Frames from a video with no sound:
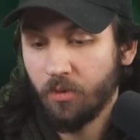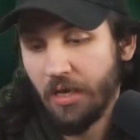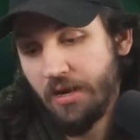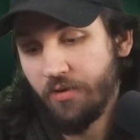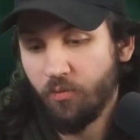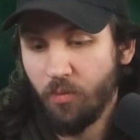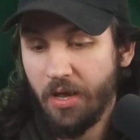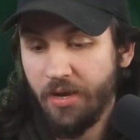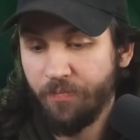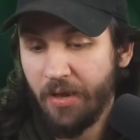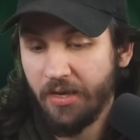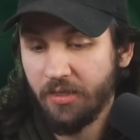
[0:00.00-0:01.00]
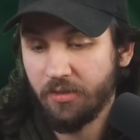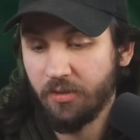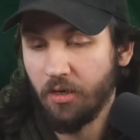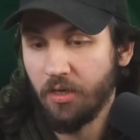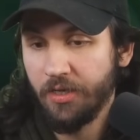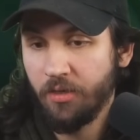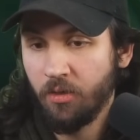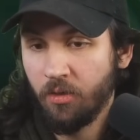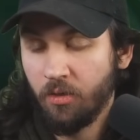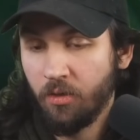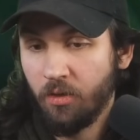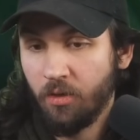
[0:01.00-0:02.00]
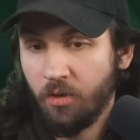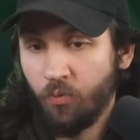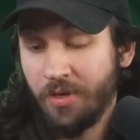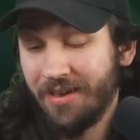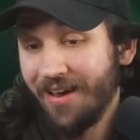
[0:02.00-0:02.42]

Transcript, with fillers: Okay, never mind. Bandit's gone. We